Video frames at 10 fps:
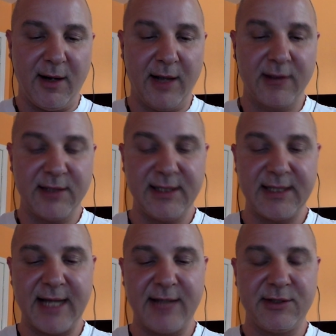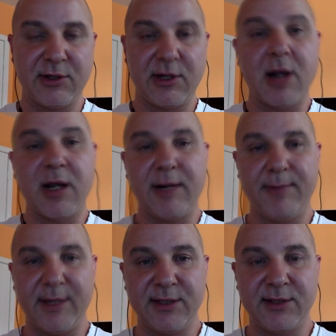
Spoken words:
Underneath that is your logout button.